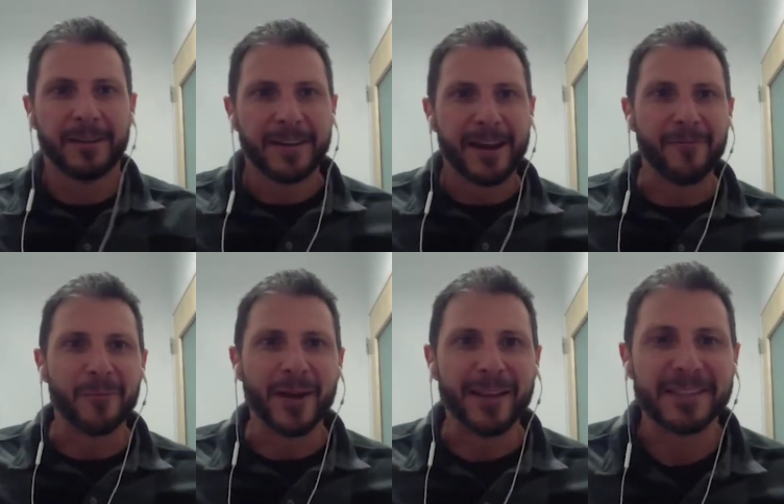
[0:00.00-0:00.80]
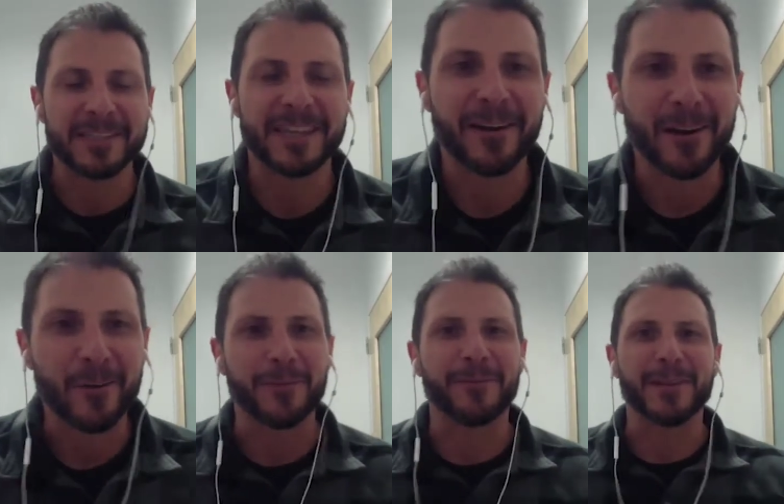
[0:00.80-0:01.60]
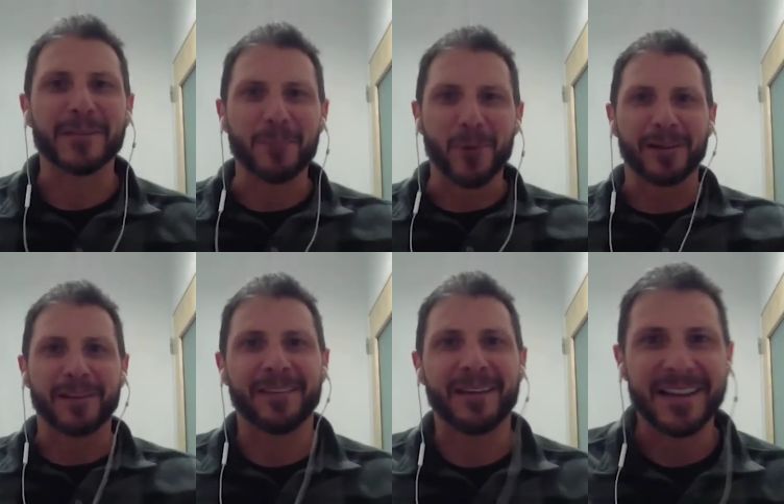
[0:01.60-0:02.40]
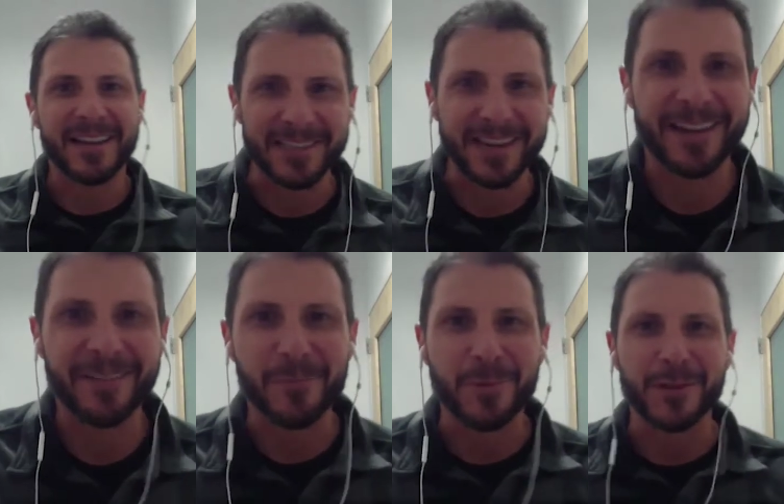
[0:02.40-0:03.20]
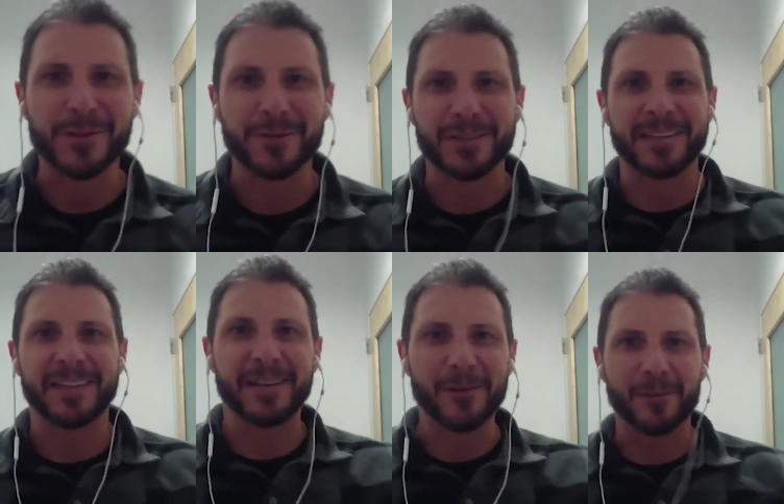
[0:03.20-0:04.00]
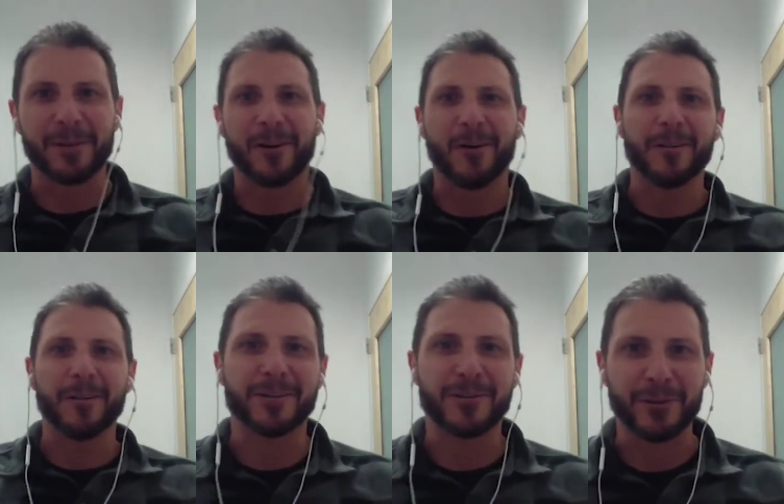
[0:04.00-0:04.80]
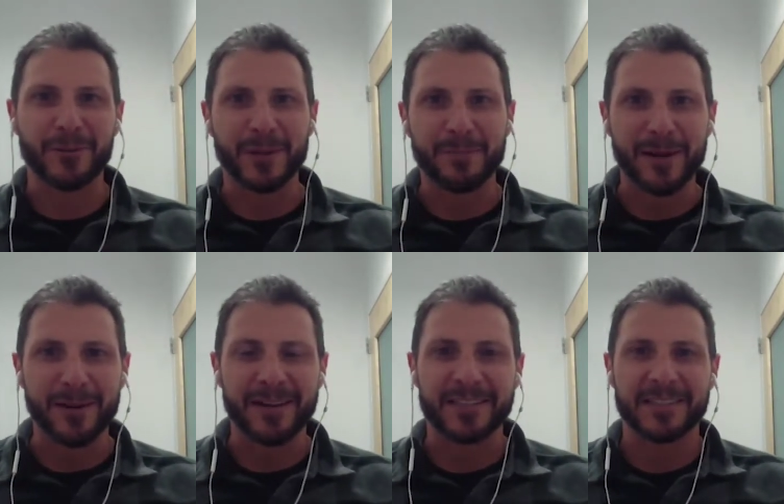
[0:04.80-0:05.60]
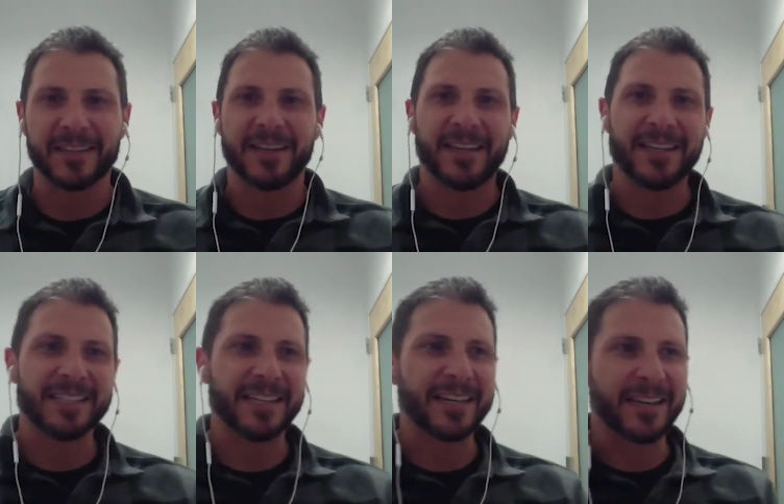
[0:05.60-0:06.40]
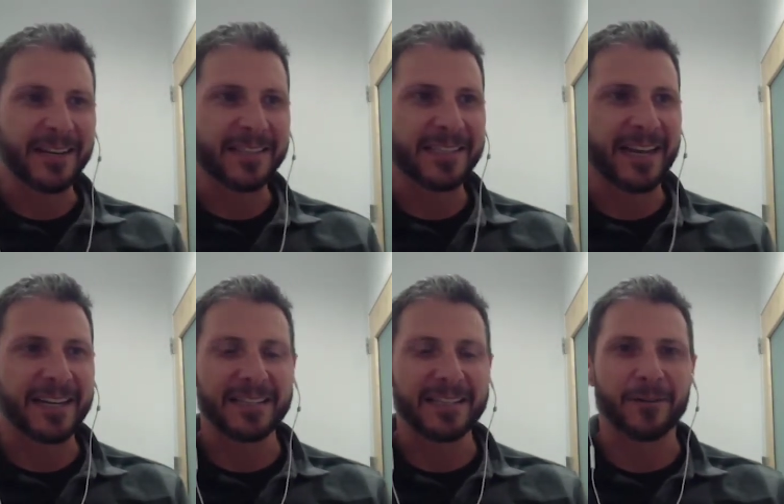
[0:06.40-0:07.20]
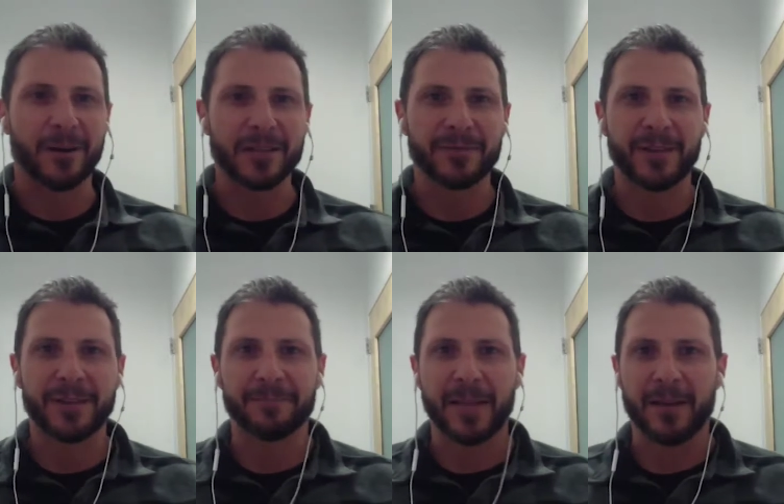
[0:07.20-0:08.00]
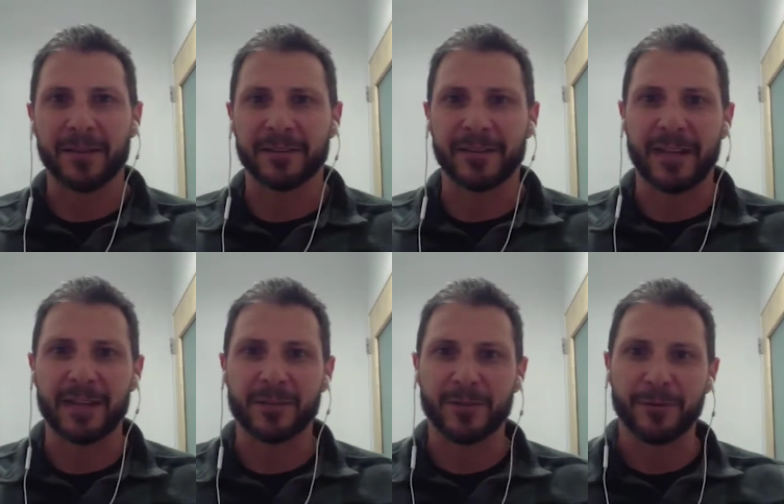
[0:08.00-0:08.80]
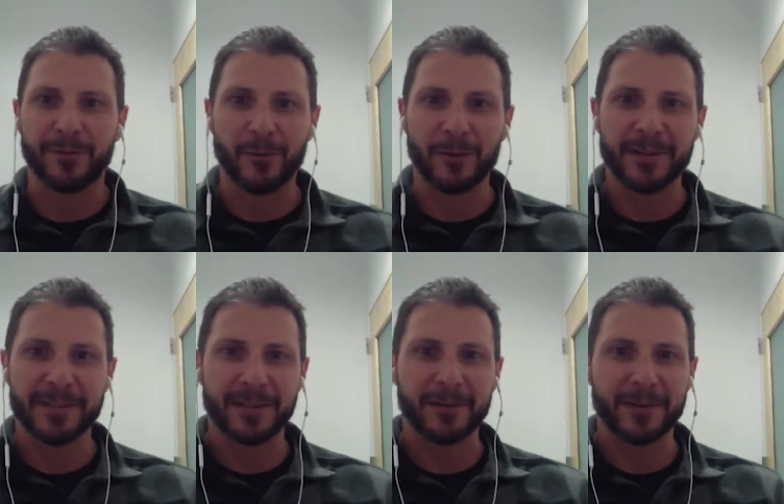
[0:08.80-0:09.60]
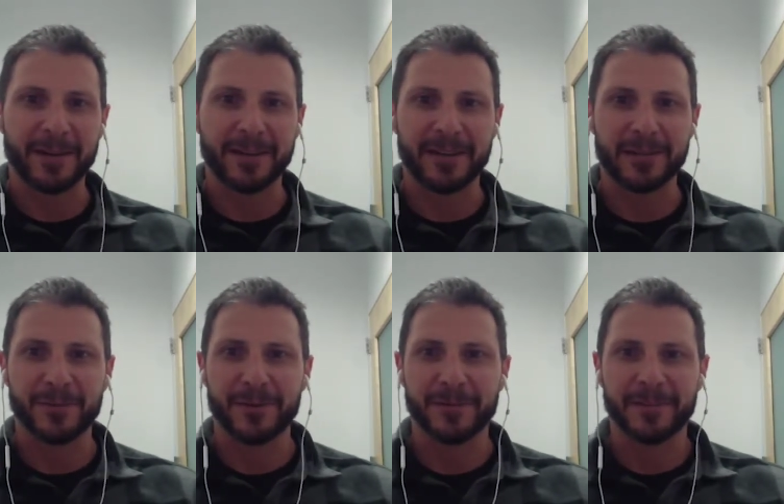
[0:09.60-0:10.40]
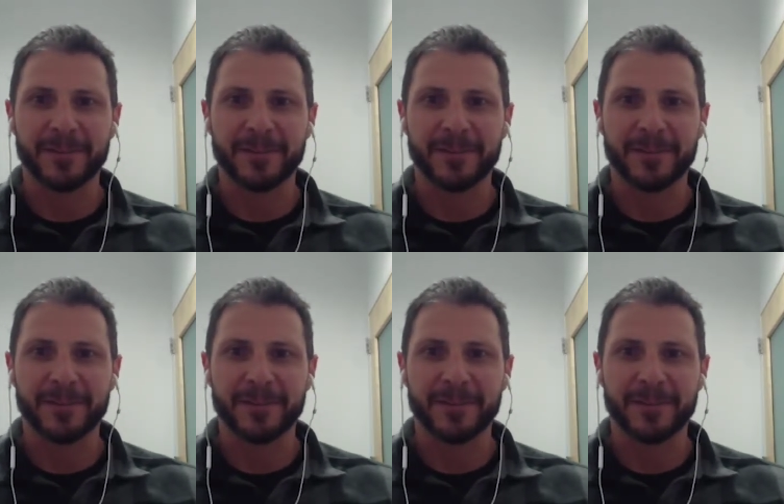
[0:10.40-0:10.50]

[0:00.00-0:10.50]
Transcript: Hey everybody, this is Eric with the Fitness Marketing Alliance, and I have the pleasure of sitting here with colleague Sherman Merricks. He's at uh, Dynasty CrossFit out in Gainesville, Florida. Is that correct, Gainesville?